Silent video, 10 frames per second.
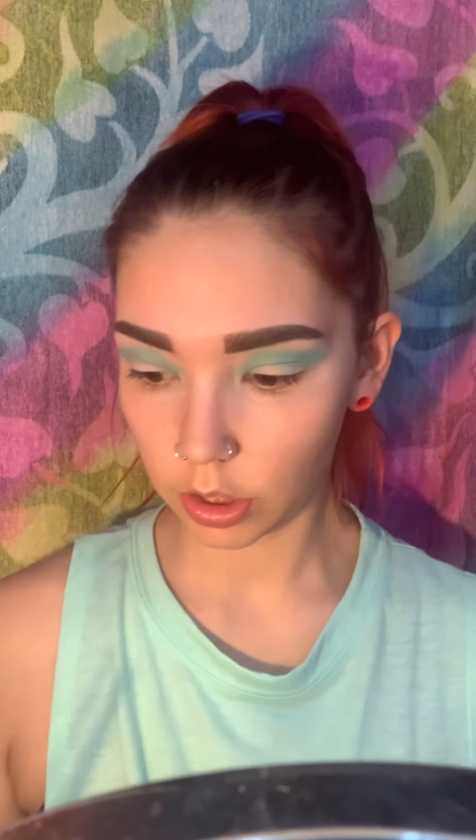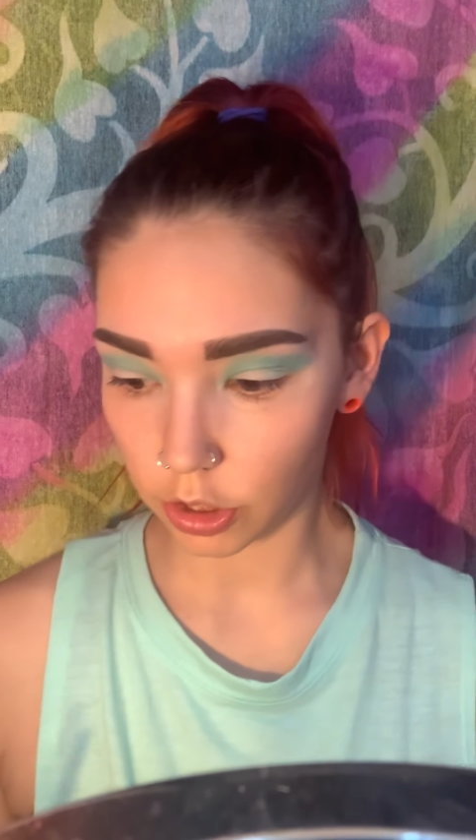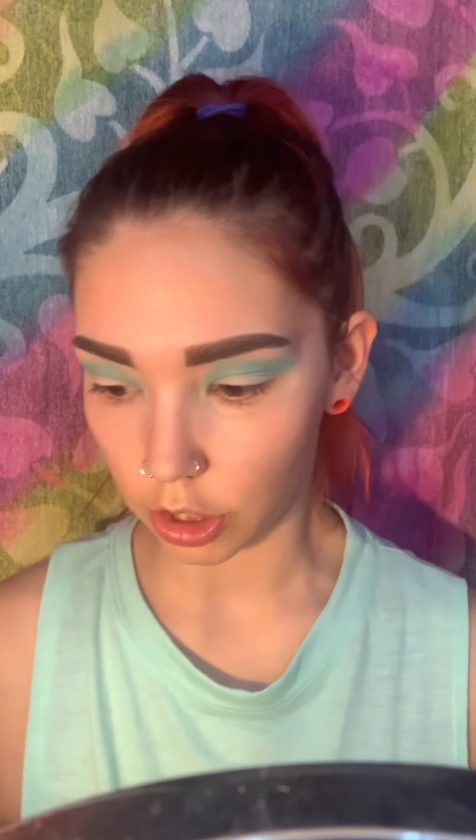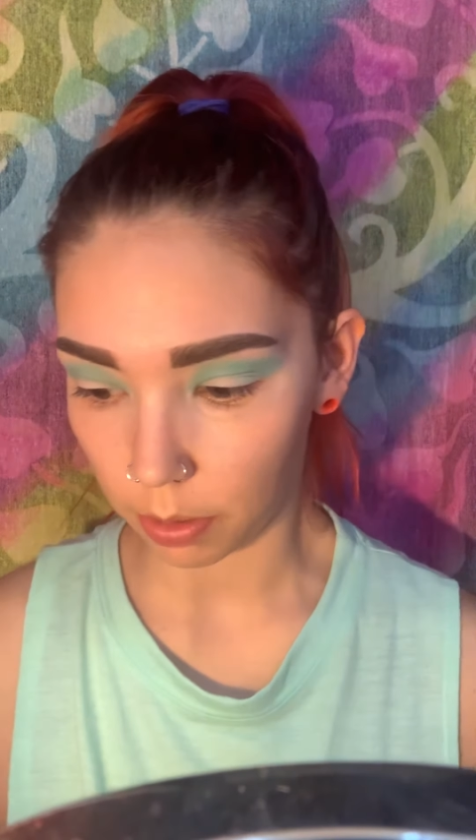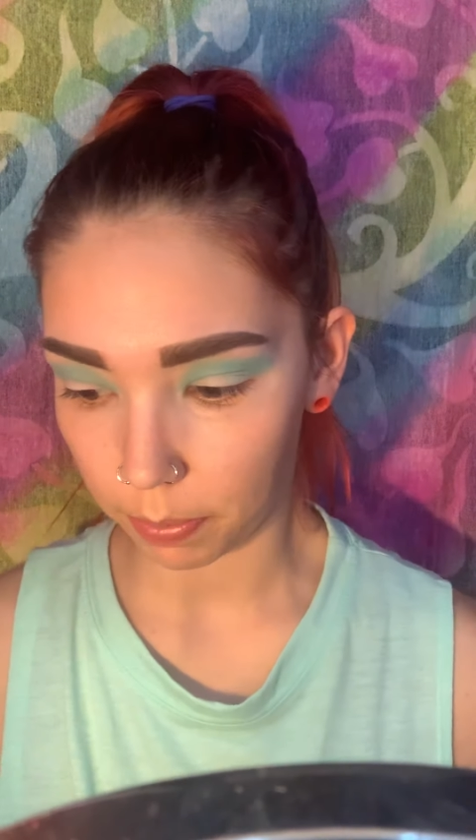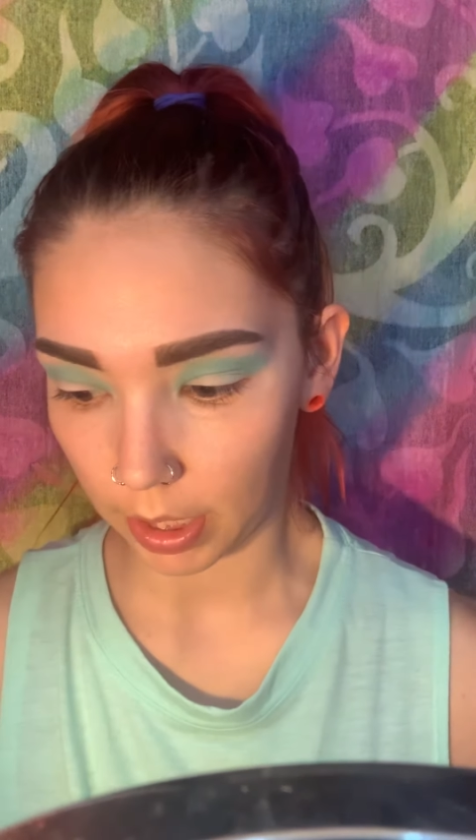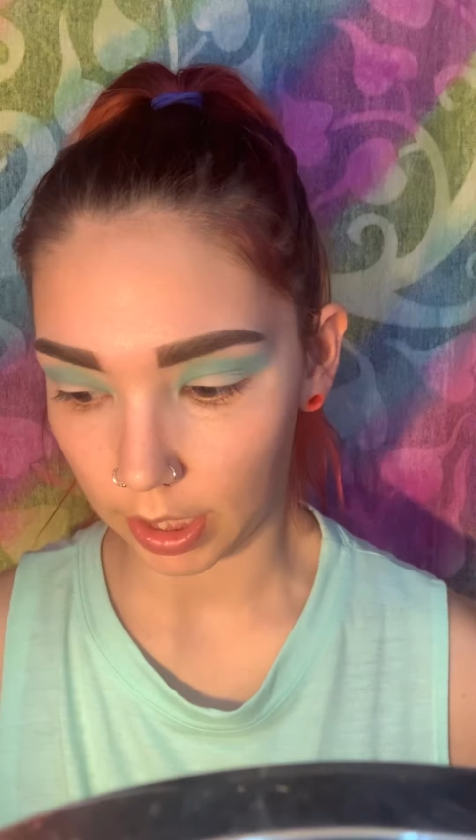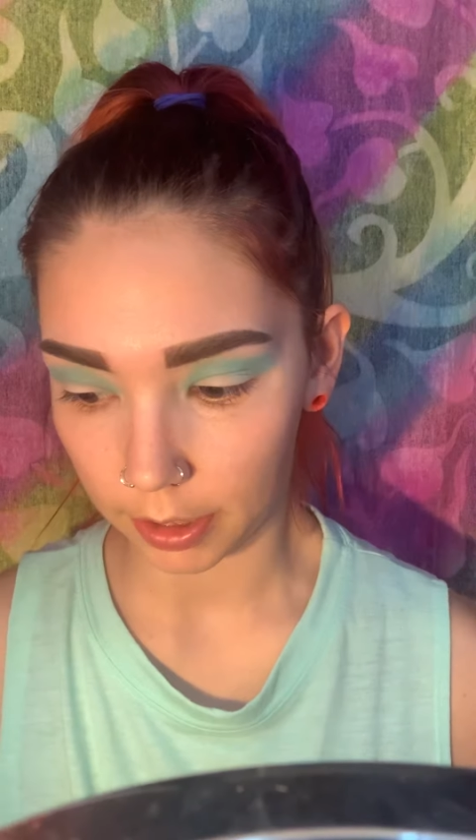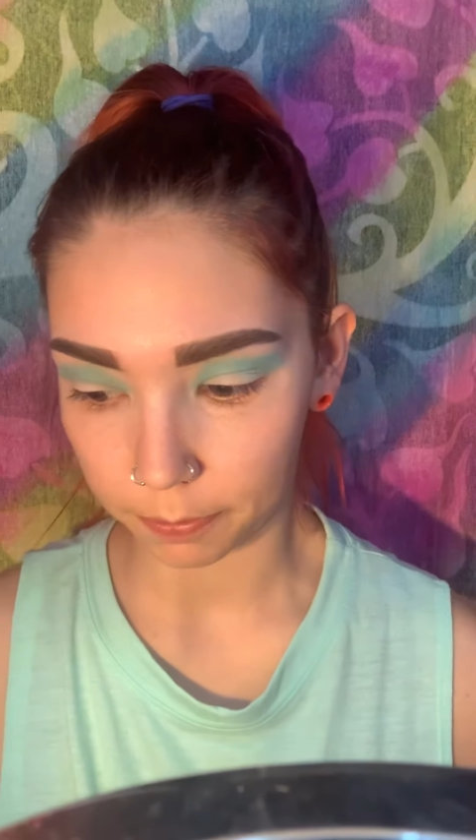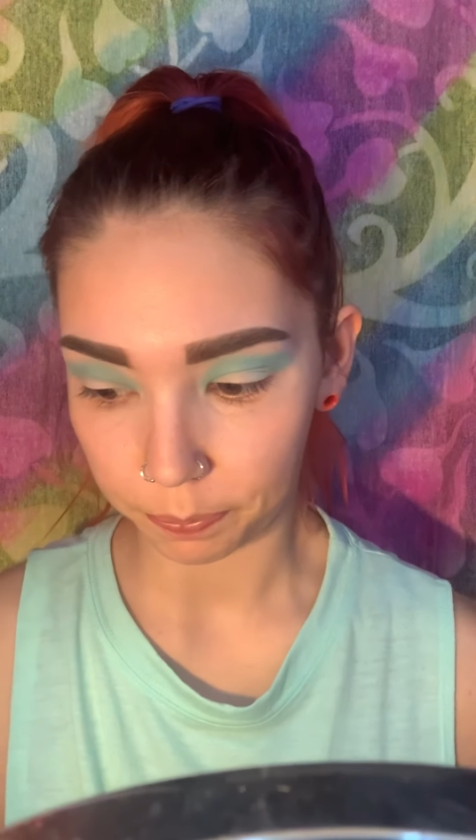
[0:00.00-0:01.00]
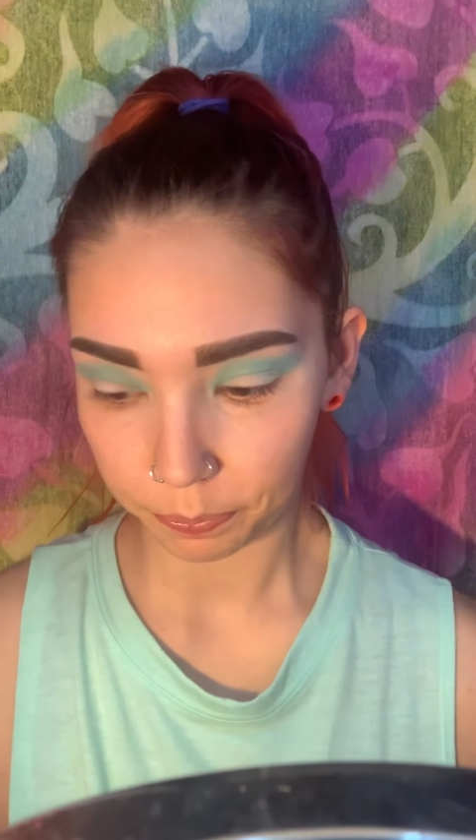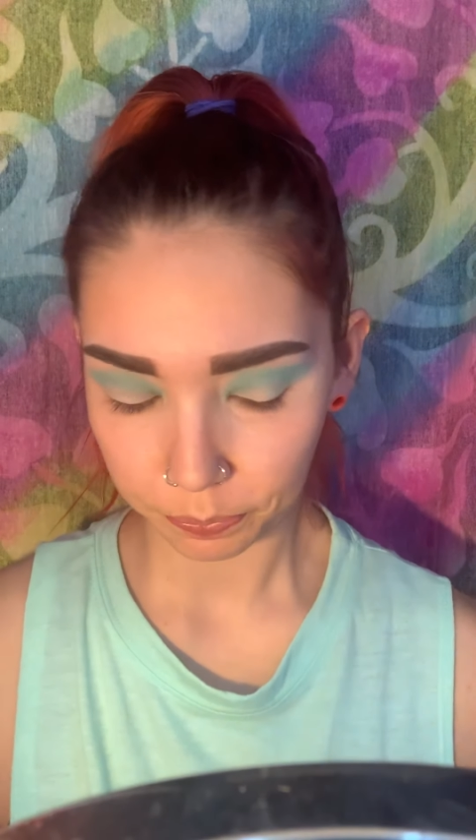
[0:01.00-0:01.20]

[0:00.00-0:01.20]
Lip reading: jump in